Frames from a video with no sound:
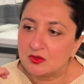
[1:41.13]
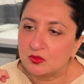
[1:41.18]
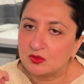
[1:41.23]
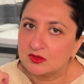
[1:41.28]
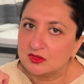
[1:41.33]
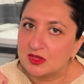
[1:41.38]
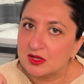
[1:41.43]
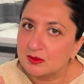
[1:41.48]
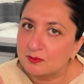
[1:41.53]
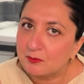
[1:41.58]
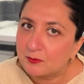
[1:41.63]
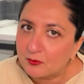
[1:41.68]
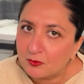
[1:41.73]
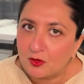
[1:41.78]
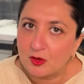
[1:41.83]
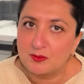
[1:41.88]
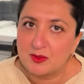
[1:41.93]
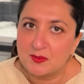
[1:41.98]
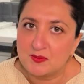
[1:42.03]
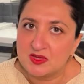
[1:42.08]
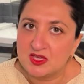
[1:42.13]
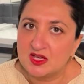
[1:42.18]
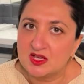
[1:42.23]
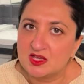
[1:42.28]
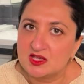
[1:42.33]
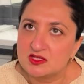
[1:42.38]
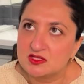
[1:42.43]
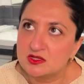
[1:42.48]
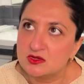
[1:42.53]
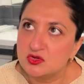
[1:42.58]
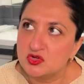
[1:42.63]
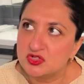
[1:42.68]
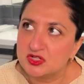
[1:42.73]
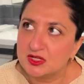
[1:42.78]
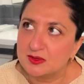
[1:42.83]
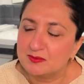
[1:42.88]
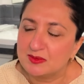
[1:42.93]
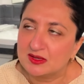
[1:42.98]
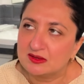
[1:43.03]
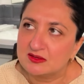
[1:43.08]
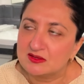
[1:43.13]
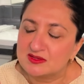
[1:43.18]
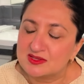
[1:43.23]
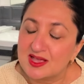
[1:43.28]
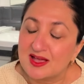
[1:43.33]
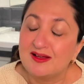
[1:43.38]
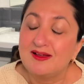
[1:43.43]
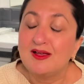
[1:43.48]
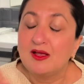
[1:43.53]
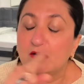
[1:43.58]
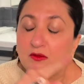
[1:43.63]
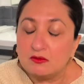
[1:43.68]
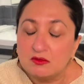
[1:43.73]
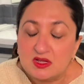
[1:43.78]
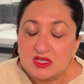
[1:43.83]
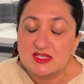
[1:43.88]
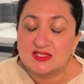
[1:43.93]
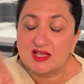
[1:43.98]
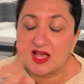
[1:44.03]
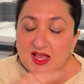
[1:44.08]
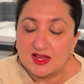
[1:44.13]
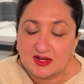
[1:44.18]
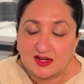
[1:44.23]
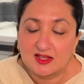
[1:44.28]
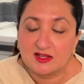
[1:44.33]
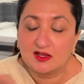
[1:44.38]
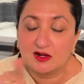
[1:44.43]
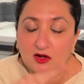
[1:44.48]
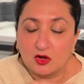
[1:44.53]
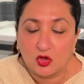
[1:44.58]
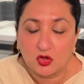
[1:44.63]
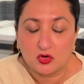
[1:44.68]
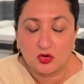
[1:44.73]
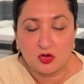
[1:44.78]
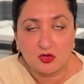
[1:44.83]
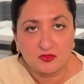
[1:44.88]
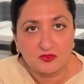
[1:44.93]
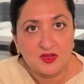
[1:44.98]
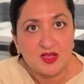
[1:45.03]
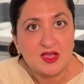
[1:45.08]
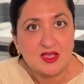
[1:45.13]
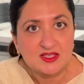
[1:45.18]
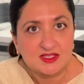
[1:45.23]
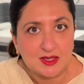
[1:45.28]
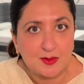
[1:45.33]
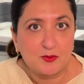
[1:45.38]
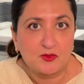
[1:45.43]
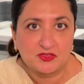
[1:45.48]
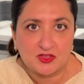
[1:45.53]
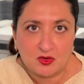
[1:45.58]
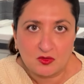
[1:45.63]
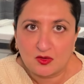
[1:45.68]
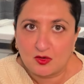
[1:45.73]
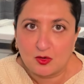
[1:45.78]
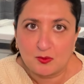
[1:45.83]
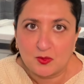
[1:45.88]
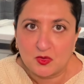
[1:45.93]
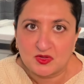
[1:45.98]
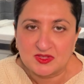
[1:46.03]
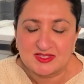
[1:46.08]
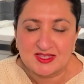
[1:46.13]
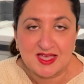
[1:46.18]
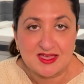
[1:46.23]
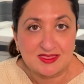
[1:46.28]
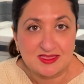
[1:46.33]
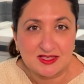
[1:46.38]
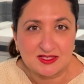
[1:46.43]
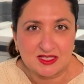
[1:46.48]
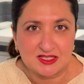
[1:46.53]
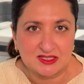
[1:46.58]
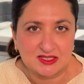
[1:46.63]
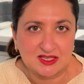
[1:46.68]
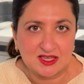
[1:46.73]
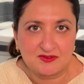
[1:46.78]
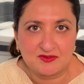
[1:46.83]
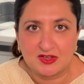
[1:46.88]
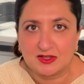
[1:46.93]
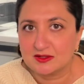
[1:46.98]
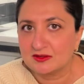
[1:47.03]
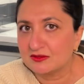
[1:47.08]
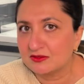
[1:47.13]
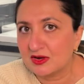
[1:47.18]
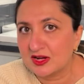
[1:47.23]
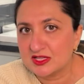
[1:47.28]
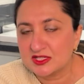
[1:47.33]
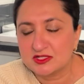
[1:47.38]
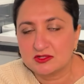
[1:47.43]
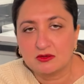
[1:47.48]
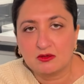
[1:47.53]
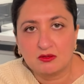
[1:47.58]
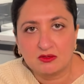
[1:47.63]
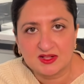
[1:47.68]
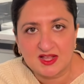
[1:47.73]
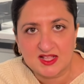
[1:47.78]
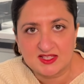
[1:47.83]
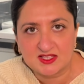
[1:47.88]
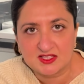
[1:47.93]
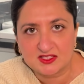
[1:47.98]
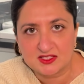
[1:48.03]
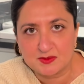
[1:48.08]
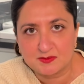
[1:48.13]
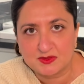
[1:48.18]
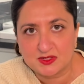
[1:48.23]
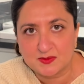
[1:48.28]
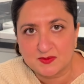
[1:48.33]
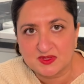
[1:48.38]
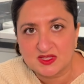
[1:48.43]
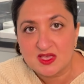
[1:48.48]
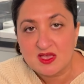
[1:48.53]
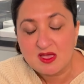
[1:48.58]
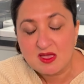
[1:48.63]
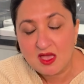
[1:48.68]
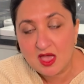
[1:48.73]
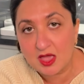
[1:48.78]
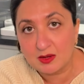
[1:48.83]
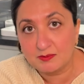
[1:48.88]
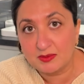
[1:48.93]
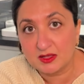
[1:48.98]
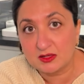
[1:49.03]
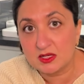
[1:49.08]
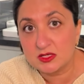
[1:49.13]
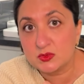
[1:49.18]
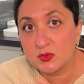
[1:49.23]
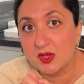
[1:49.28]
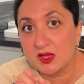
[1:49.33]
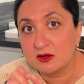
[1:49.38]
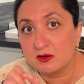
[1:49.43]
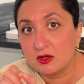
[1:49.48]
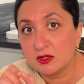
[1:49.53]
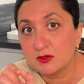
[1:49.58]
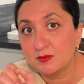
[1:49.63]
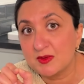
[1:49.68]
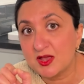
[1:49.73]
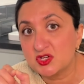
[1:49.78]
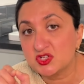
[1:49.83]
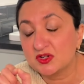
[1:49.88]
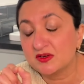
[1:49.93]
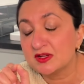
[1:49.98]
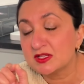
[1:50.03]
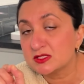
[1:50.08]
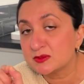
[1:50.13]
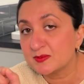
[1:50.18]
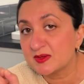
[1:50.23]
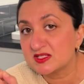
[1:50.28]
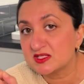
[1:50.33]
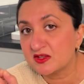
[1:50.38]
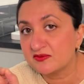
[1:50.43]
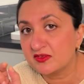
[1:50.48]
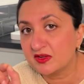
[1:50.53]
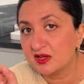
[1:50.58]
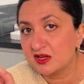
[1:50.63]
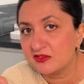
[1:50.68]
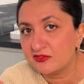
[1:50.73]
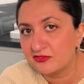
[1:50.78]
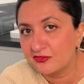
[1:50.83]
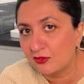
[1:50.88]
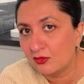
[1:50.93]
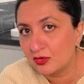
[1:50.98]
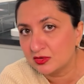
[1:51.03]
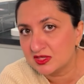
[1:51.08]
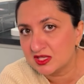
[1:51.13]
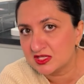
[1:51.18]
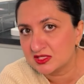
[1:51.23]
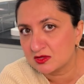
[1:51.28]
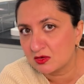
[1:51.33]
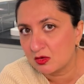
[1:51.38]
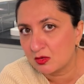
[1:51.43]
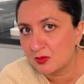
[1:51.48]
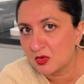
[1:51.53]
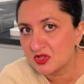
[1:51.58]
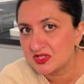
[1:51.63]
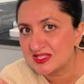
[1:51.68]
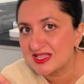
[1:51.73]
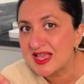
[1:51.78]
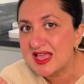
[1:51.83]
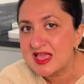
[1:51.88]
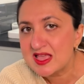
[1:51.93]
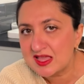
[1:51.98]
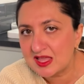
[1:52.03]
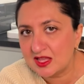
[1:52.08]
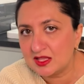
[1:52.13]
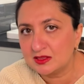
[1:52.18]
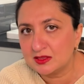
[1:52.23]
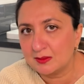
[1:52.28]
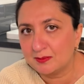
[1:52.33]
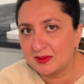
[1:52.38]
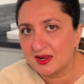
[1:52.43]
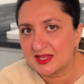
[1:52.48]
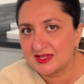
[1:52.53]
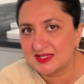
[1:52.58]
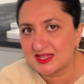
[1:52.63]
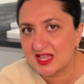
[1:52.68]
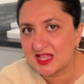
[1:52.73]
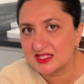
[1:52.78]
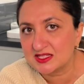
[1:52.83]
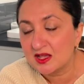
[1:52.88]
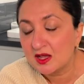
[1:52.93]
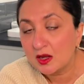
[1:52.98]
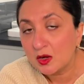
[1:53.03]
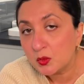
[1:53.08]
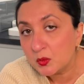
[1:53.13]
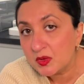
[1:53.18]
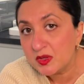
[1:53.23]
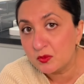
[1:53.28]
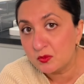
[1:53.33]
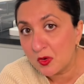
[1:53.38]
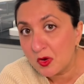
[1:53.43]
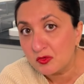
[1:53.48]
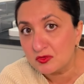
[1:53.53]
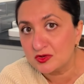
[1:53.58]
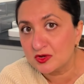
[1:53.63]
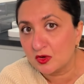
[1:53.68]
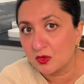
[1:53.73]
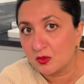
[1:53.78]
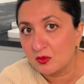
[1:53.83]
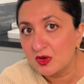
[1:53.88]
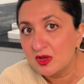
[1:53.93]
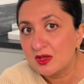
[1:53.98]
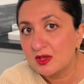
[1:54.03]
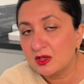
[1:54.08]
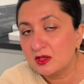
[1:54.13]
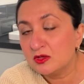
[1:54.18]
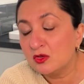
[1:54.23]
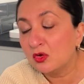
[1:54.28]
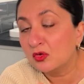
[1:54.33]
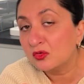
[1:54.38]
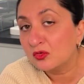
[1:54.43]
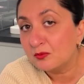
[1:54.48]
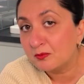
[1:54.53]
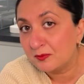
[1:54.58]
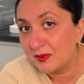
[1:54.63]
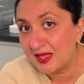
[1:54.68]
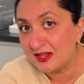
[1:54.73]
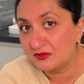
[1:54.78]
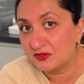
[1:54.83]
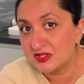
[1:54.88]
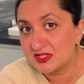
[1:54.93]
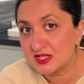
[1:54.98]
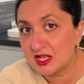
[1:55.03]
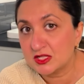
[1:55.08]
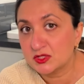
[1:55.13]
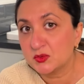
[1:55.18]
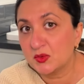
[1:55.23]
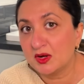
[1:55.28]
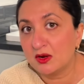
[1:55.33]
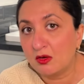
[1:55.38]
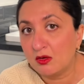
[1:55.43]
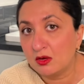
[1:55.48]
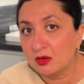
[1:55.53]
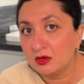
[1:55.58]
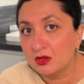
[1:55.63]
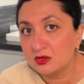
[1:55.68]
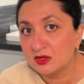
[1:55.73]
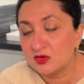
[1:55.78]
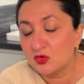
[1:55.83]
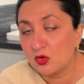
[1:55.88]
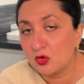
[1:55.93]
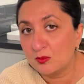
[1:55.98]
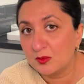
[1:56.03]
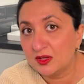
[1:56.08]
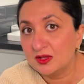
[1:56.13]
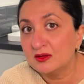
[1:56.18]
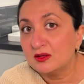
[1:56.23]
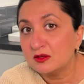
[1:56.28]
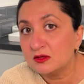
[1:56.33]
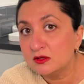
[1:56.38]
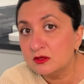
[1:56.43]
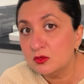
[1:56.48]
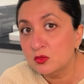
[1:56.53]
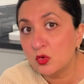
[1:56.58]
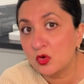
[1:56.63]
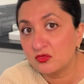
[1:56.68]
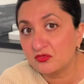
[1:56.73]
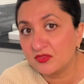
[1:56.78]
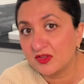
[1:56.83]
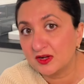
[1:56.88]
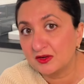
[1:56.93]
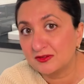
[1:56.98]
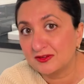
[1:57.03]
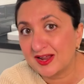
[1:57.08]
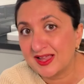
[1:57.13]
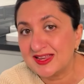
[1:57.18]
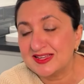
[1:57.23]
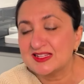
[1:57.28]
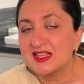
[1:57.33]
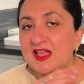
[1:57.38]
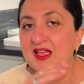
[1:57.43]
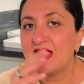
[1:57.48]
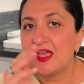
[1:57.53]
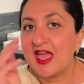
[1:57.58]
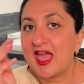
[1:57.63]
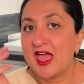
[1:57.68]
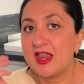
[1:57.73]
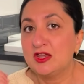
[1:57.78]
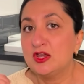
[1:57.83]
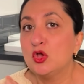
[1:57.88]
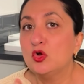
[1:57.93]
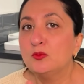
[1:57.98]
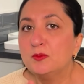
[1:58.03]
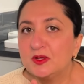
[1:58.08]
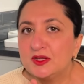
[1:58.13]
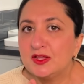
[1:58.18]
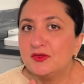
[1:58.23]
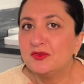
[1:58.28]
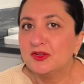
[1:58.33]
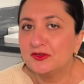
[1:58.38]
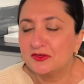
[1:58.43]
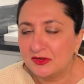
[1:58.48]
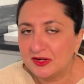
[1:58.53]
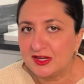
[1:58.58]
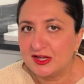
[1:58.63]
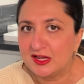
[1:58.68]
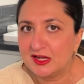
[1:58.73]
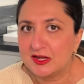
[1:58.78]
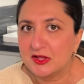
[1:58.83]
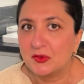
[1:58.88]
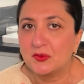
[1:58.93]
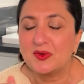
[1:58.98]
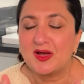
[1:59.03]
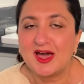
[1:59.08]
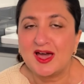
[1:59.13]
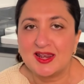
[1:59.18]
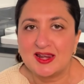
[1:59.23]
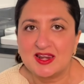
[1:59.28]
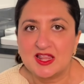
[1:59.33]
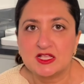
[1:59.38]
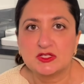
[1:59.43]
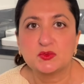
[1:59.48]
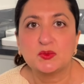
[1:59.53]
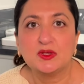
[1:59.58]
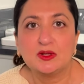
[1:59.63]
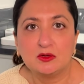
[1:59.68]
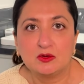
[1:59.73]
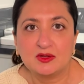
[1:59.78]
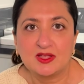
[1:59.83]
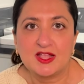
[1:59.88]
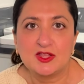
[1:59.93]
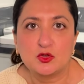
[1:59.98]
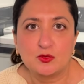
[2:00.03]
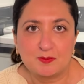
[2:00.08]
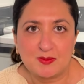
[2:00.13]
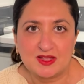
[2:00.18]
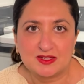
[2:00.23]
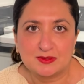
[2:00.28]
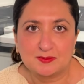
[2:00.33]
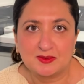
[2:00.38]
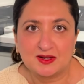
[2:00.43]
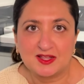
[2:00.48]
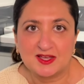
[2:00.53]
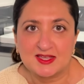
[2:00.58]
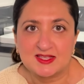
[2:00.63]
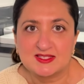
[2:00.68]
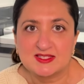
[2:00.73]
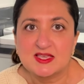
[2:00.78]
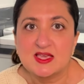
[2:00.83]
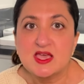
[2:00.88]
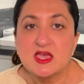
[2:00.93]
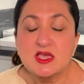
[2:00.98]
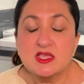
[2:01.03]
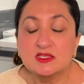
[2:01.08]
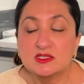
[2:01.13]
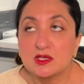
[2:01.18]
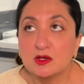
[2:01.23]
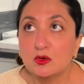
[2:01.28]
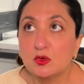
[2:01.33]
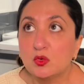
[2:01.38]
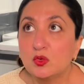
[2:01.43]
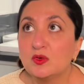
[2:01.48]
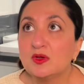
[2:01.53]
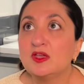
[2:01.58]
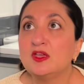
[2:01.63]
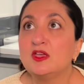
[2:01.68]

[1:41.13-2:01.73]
the problem here is usually because they're recycling a lot of some of the hormones, and this is giving rise to all kinds of symptoms. And because we are not measuring specifically for these hormones in the blood test, we won't know. Your blood results will all look normal, you won't feel right, and nobody will really know unless we look at your metabolites. So